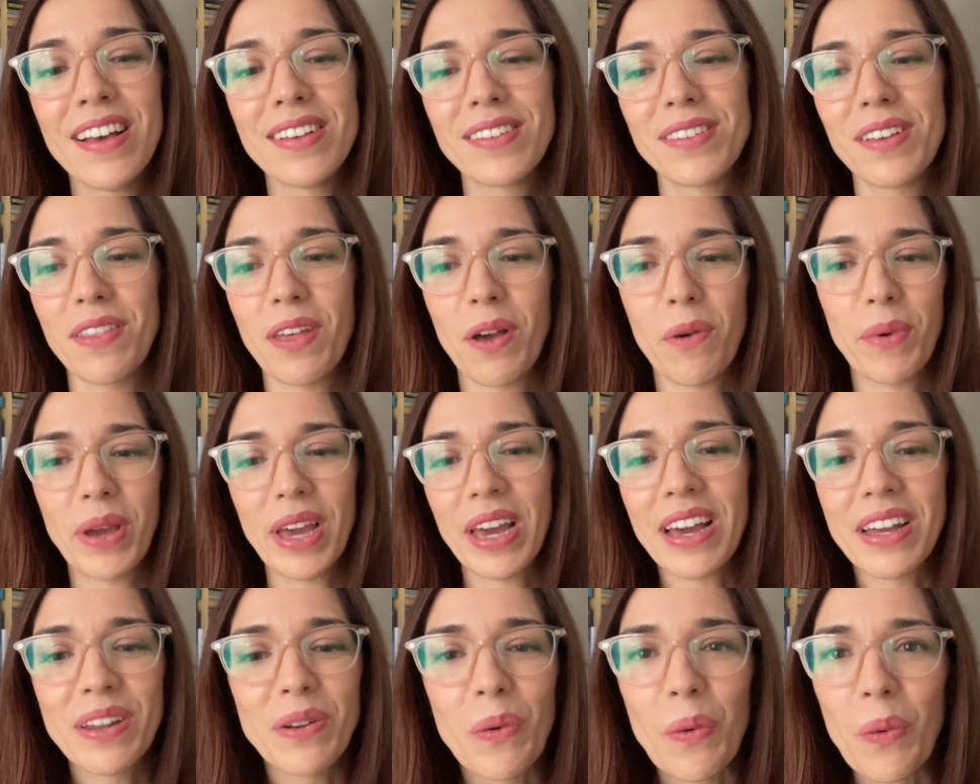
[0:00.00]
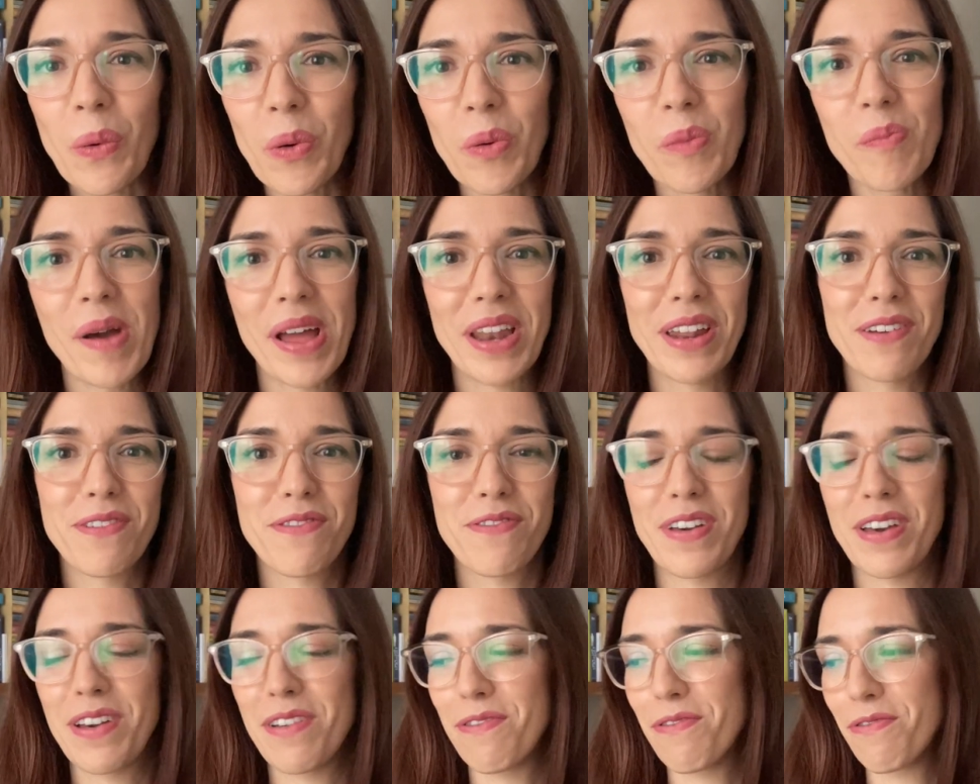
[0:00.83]
so that we can all
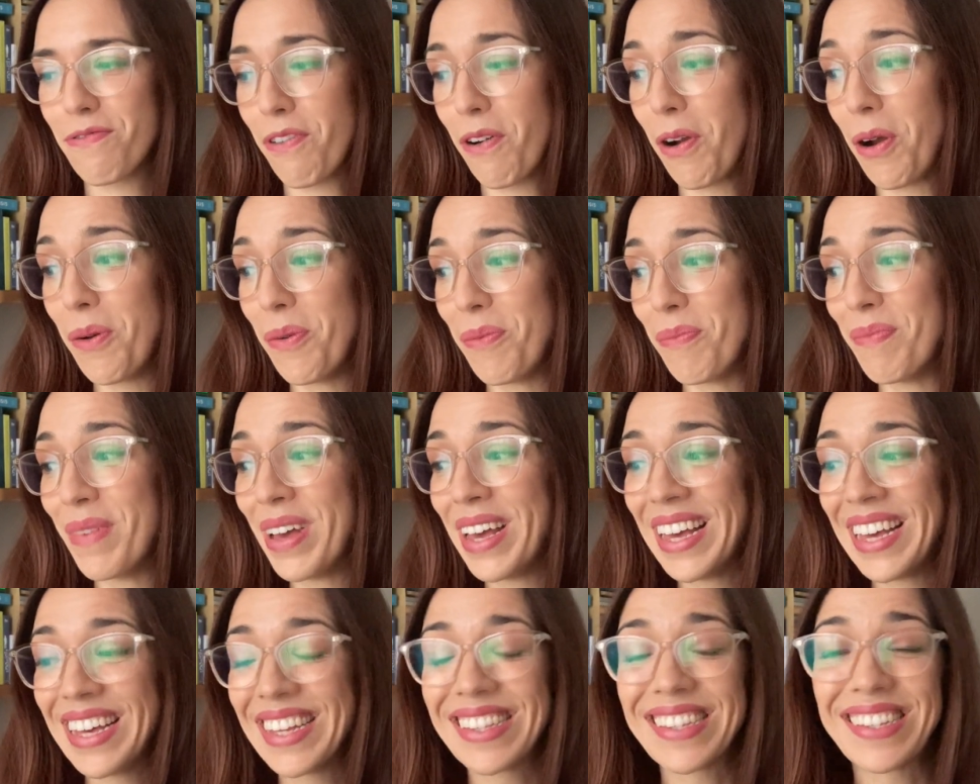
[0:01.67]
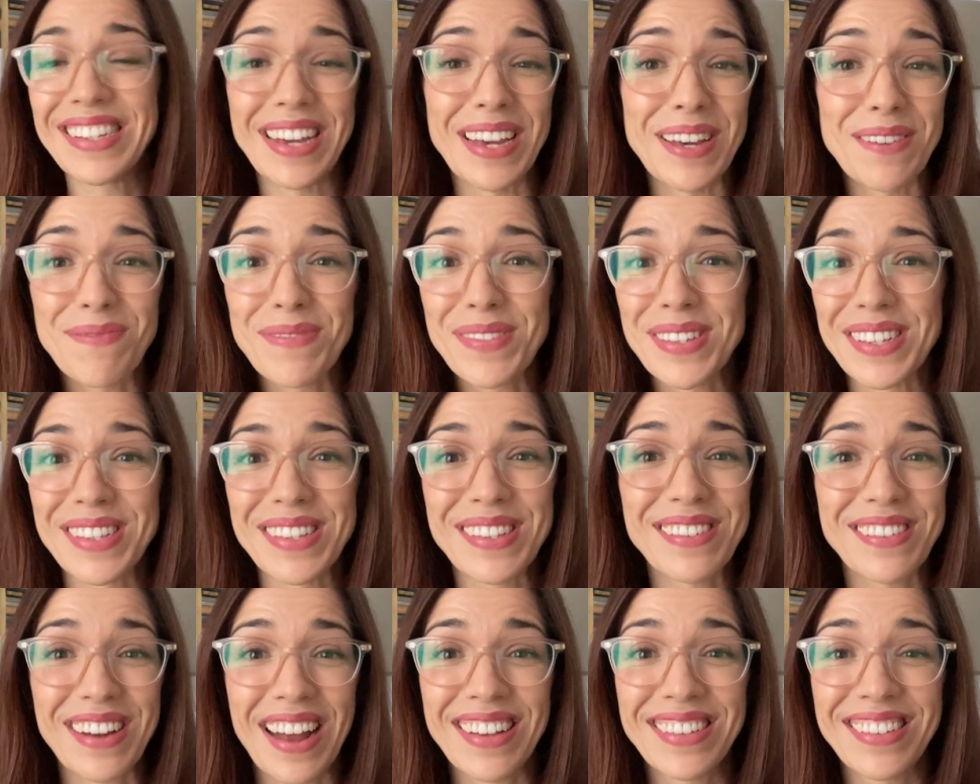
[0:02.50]
benefit from tips and
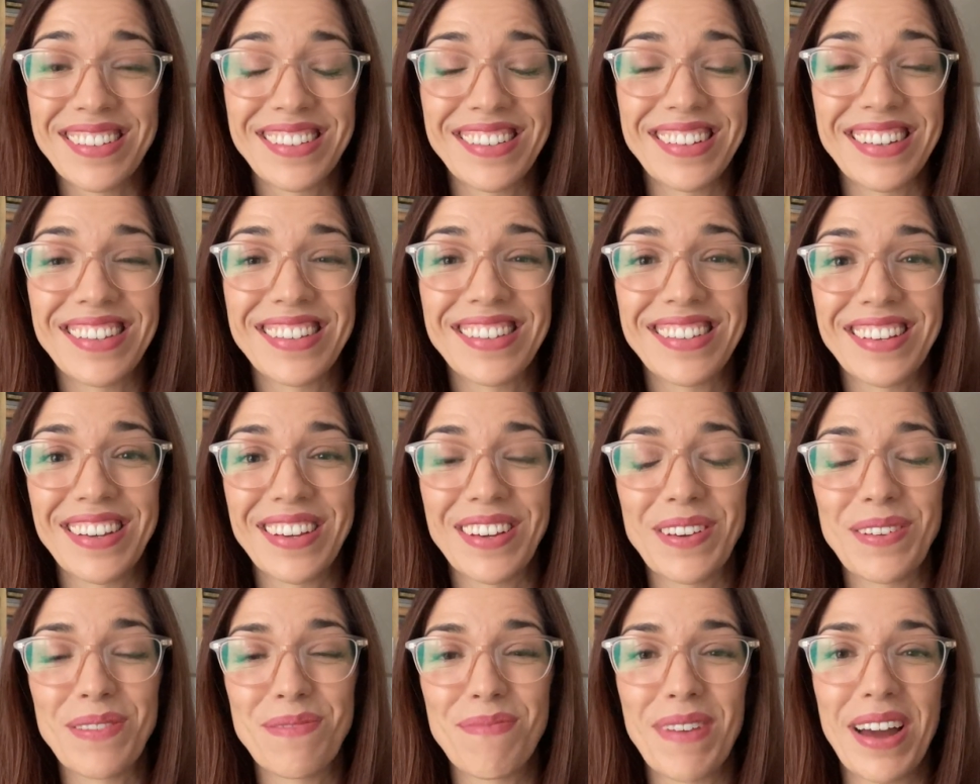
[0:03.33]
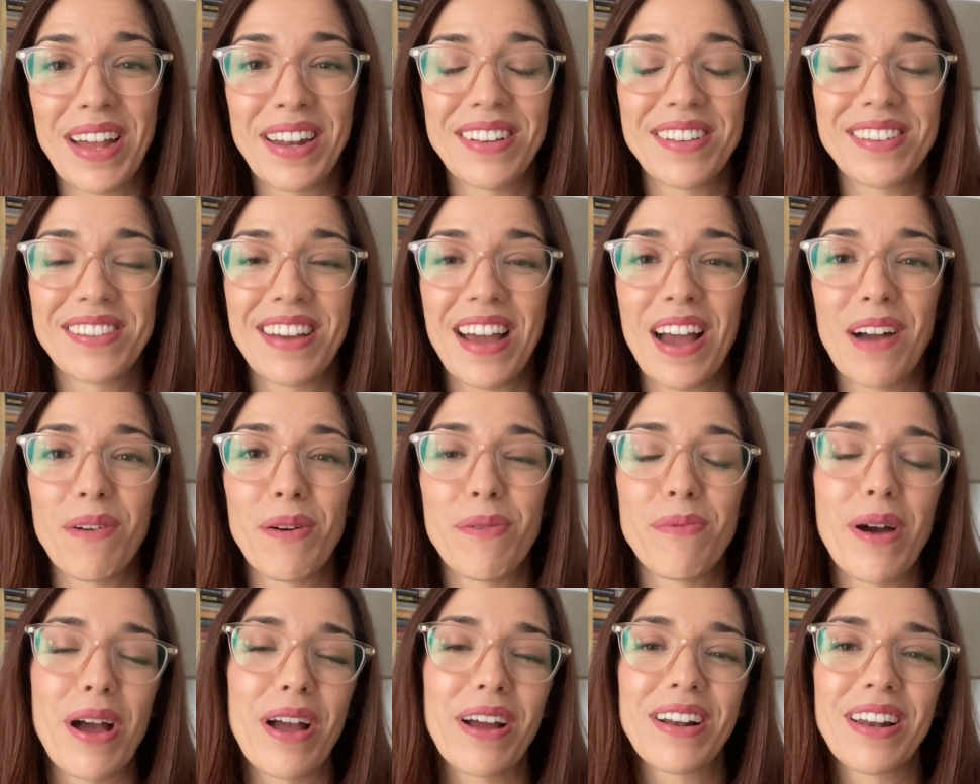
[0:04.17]
strategies to manage our
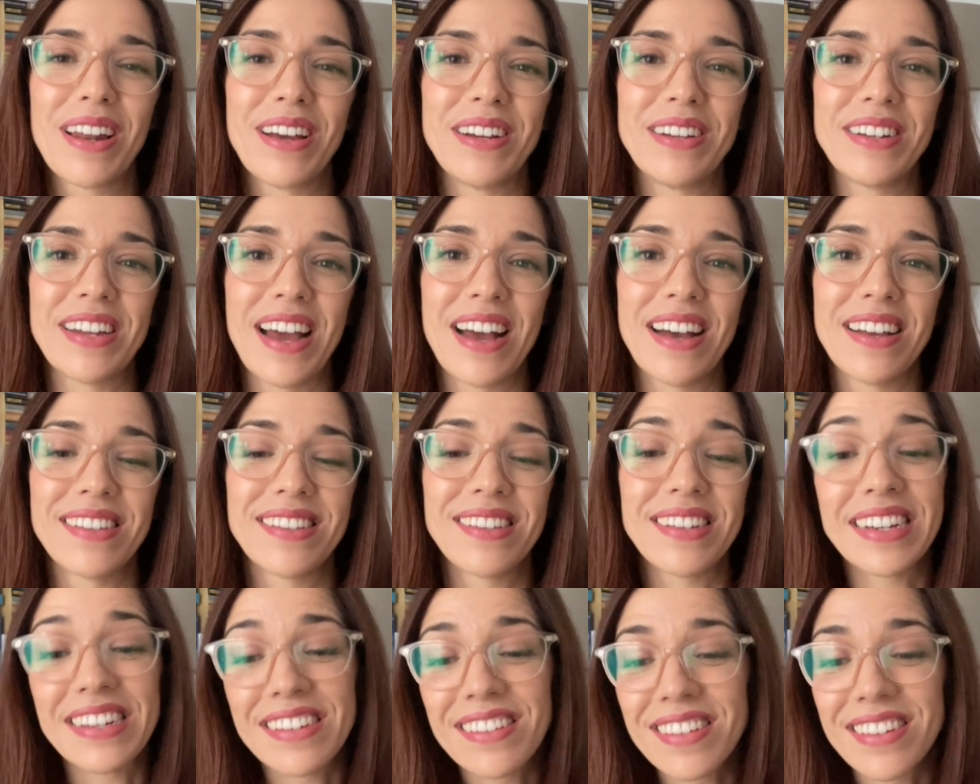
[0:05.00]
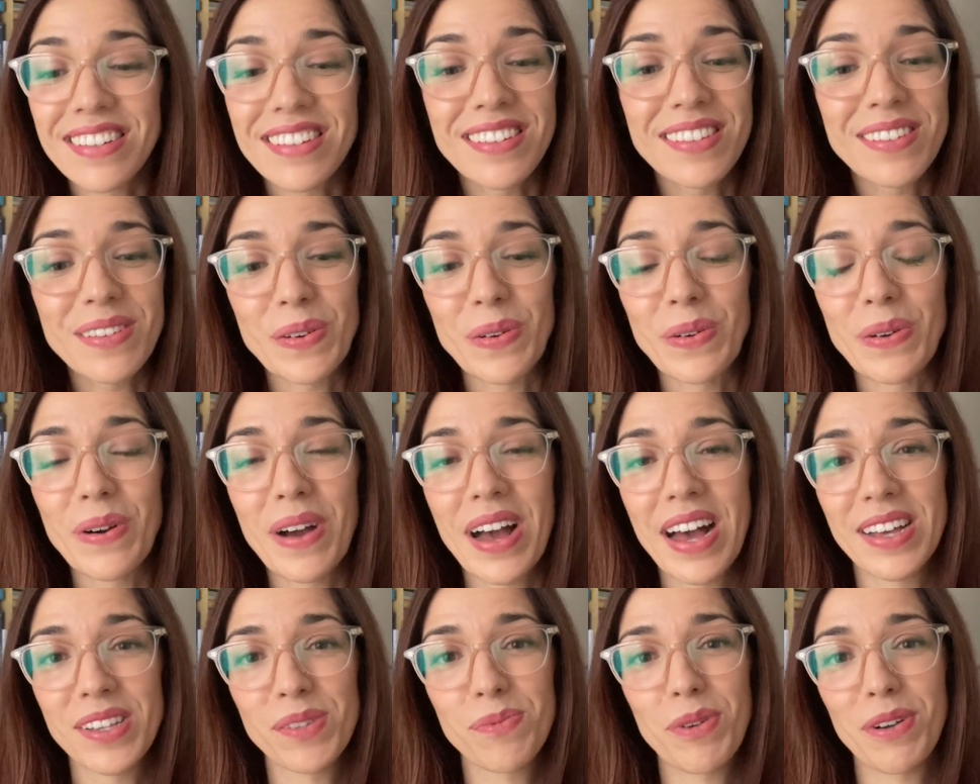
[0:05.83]
workload as teachers or
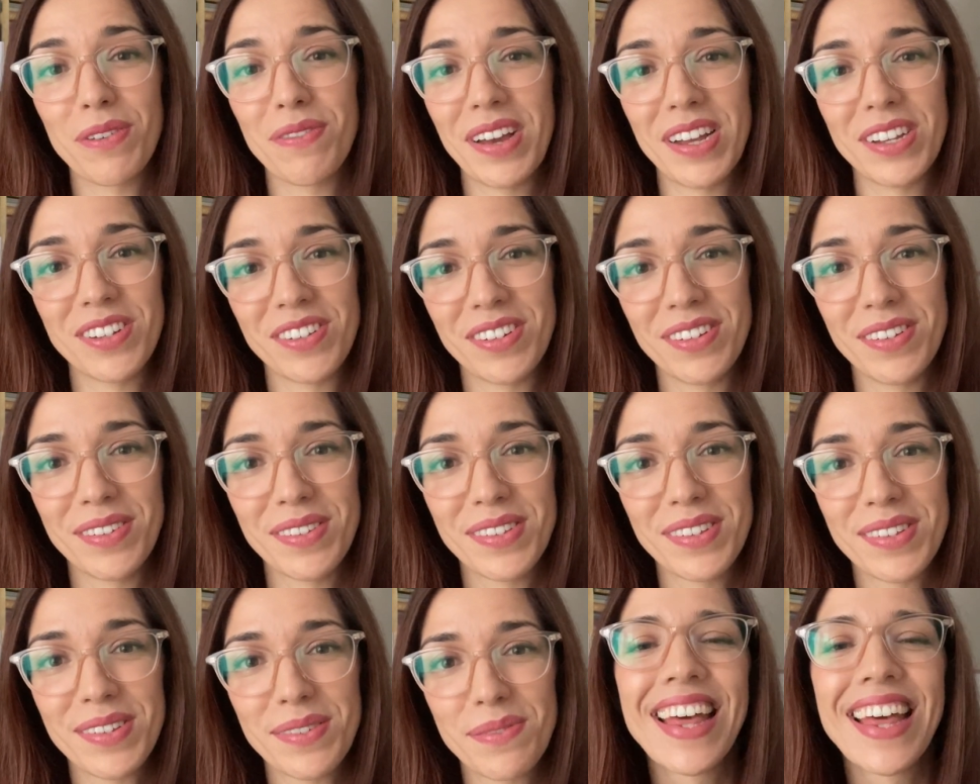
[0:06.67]
as professionals.